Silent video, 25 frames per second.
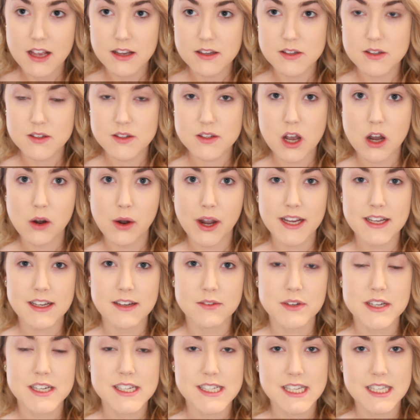So I
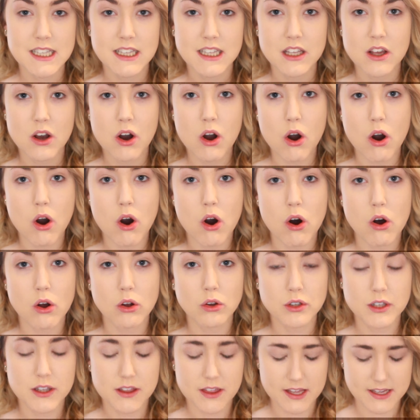recently
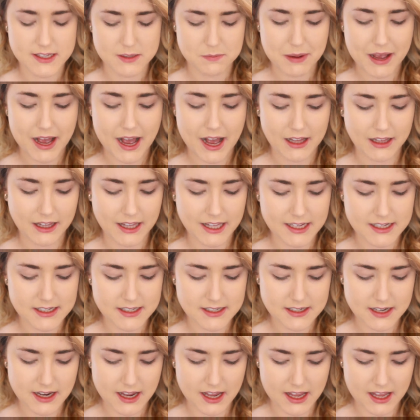hauled this
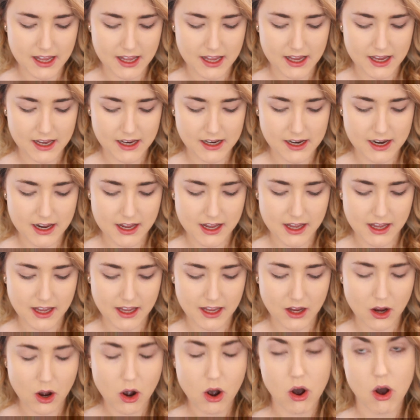palette in
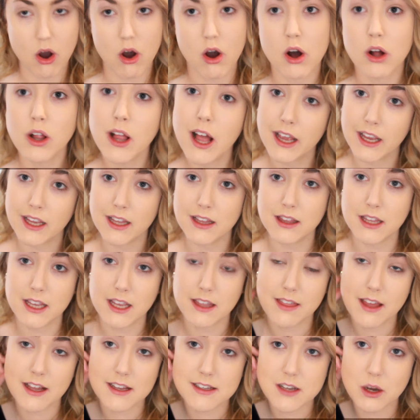a haul. I can
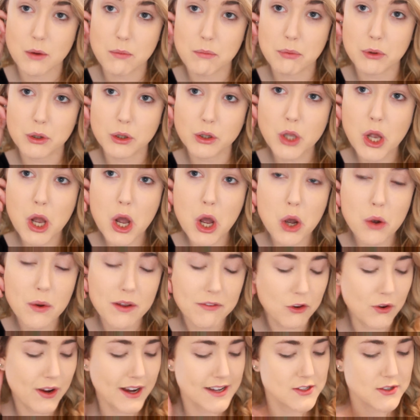link that down below
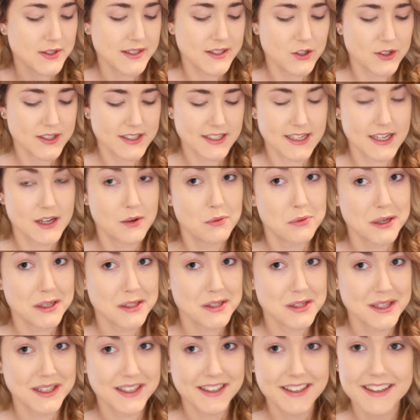if you guys are interested in
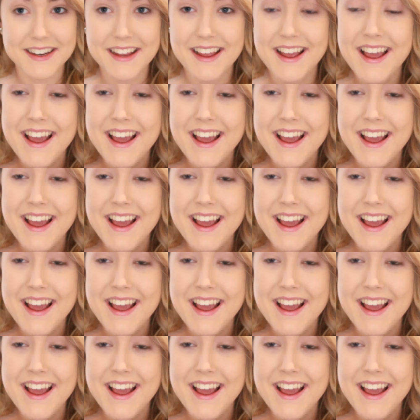watching it.